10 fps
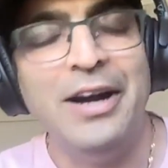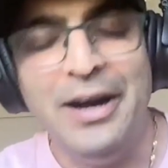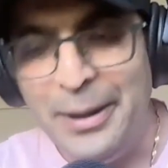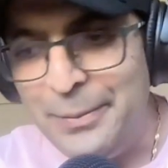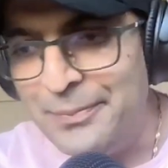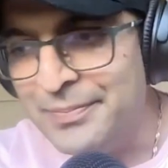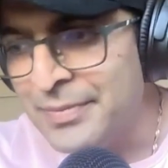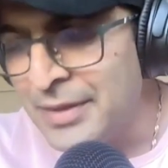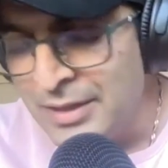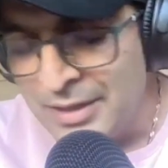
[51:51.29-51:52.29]

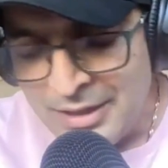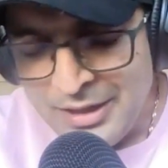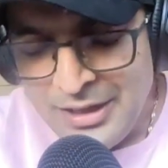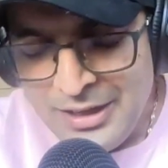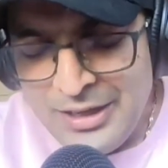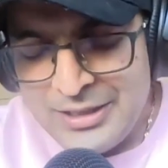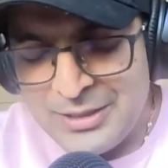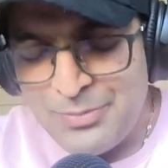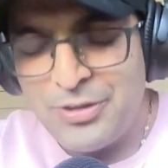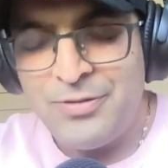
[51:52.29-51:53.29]

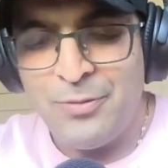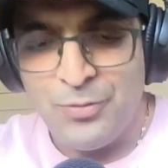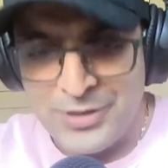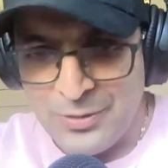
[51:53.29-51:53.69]
It's a book from